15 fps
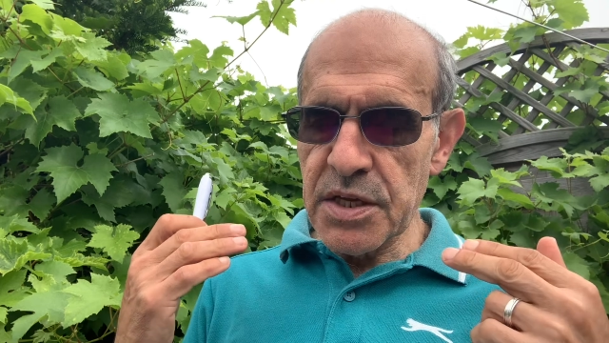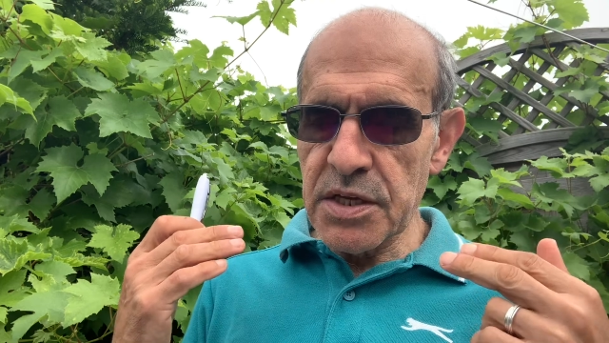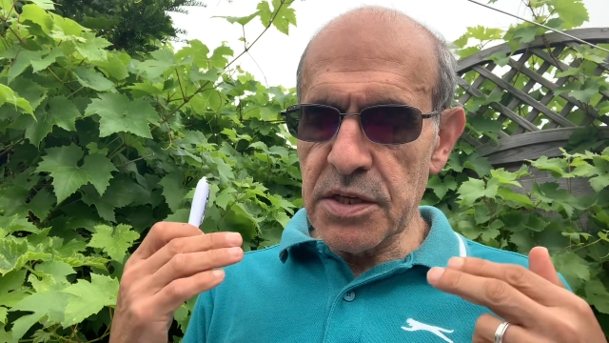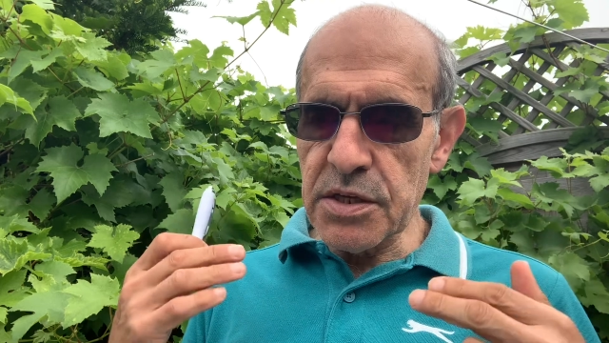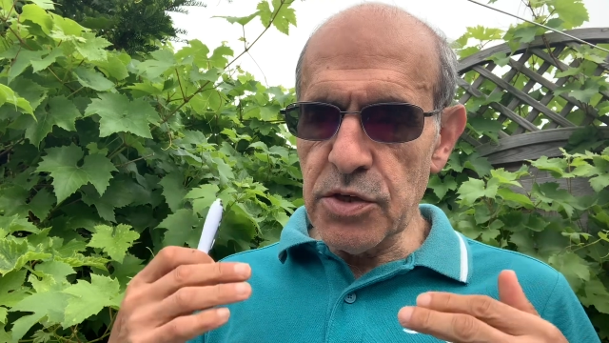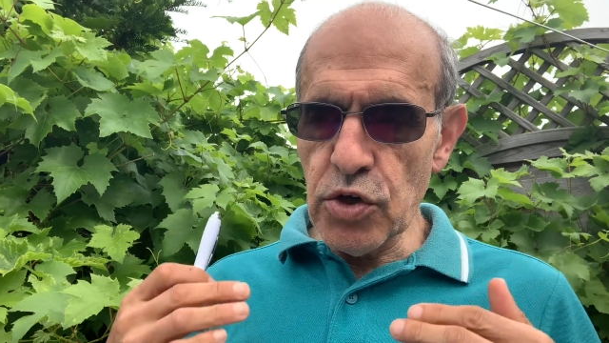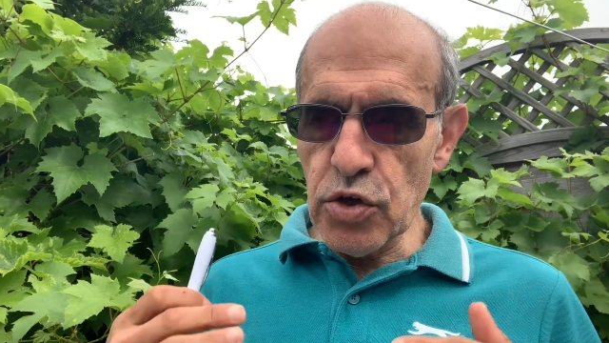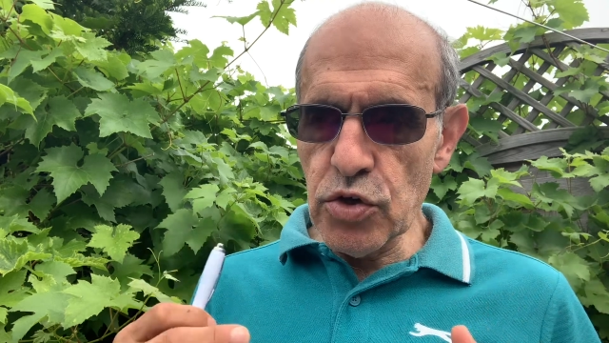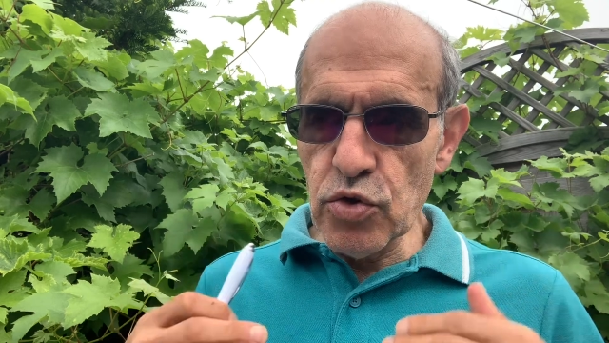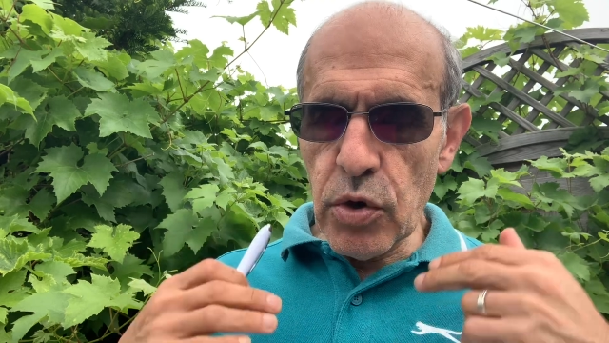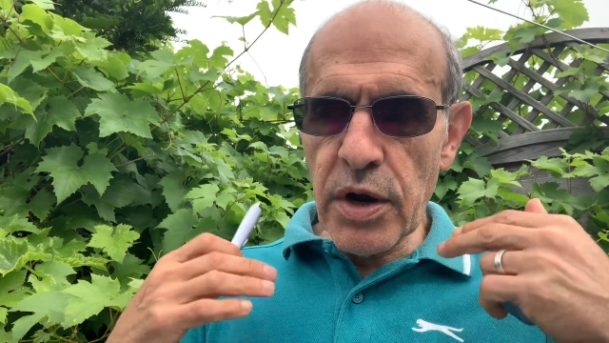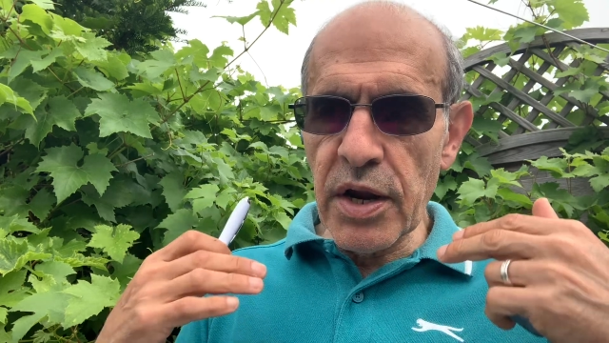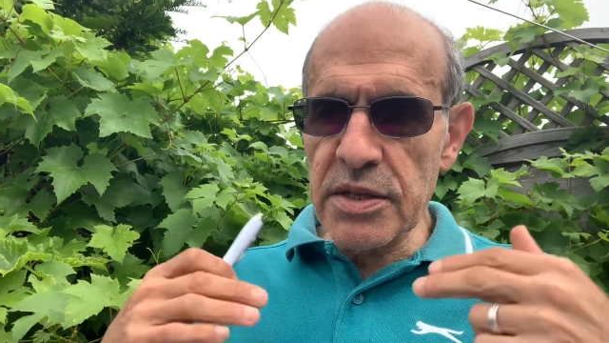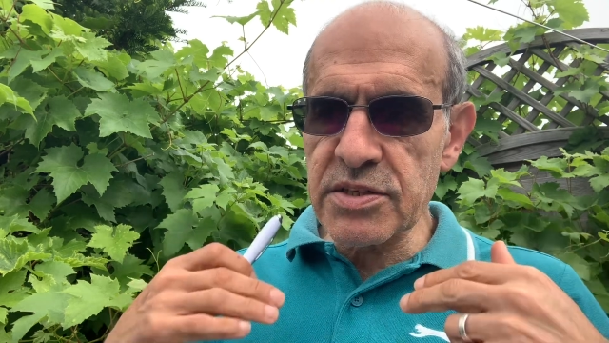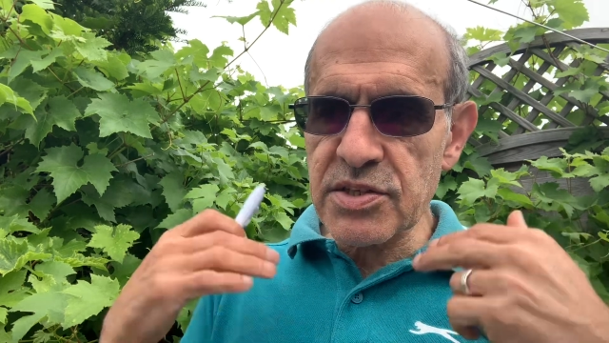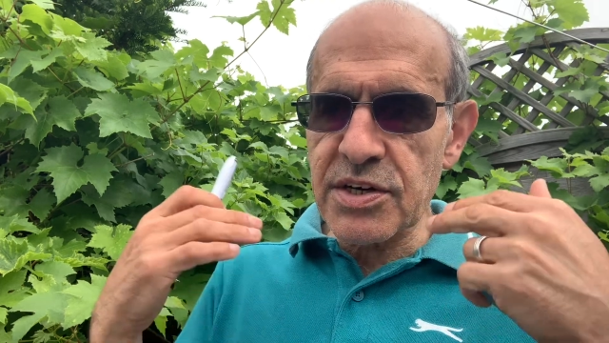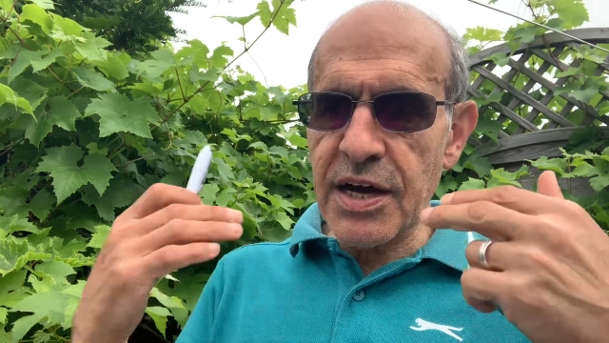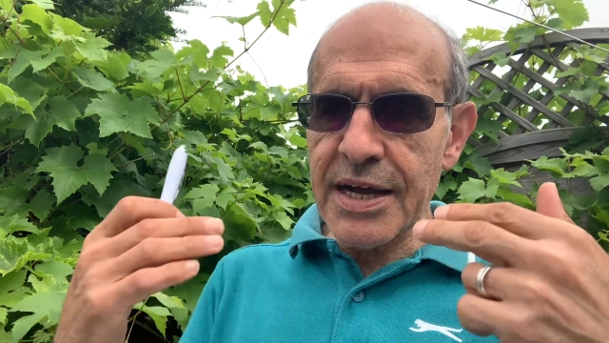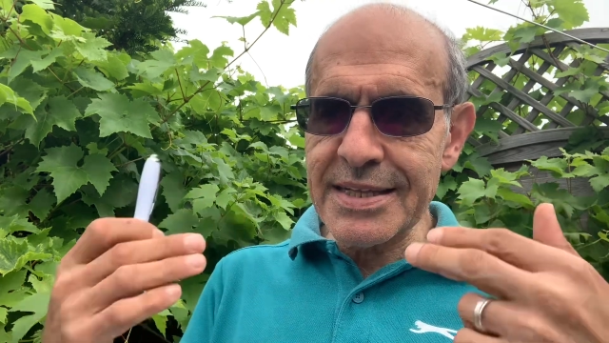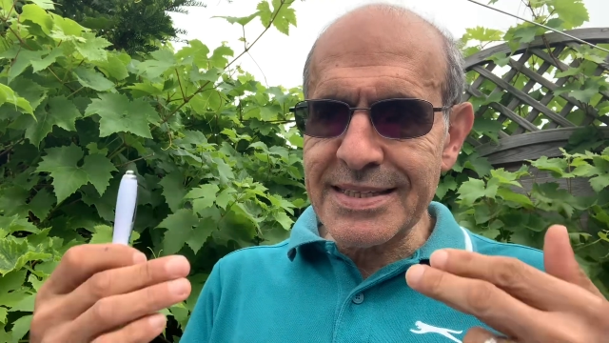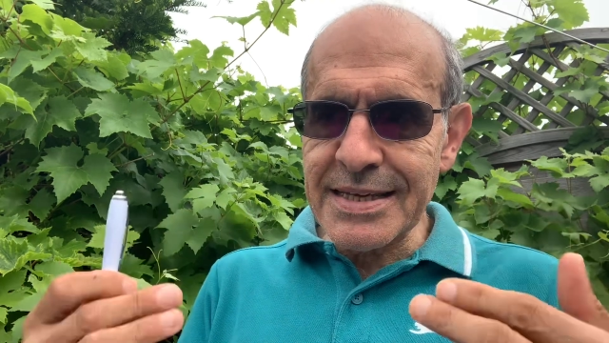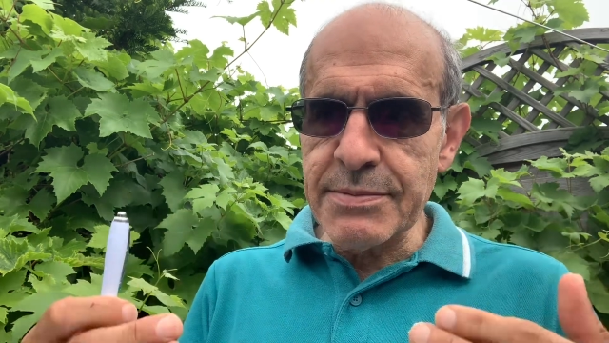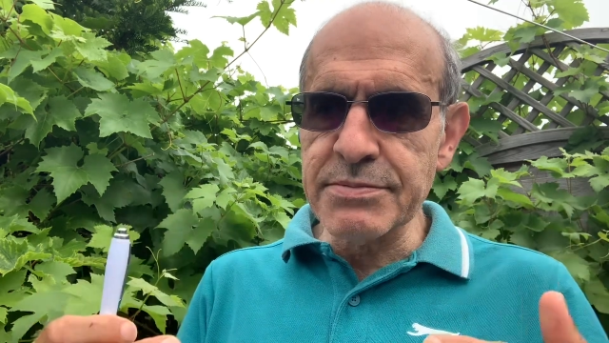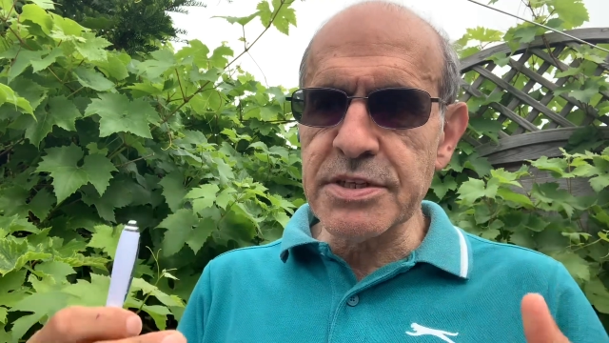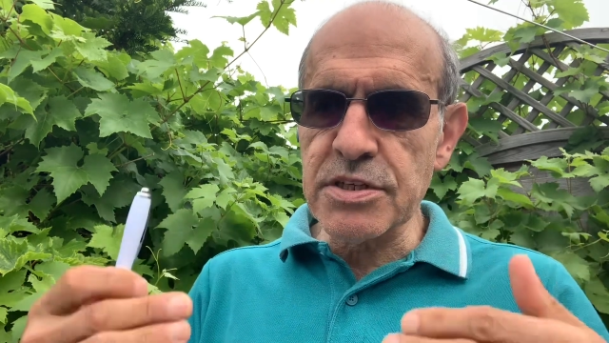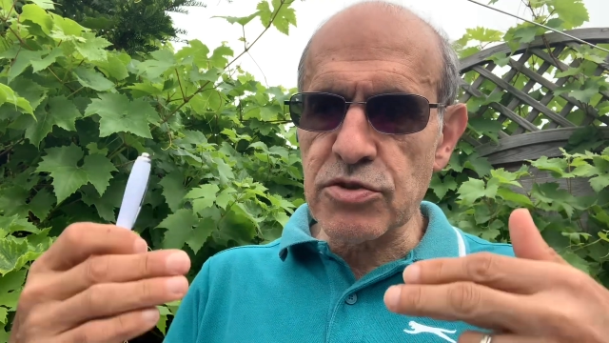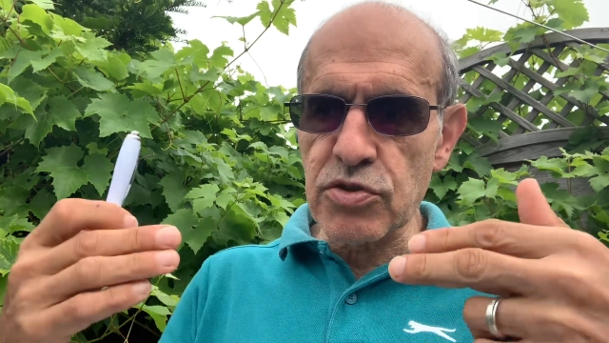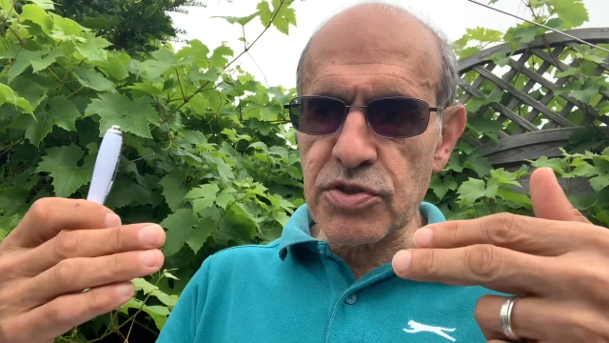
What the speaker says: you are not attempting to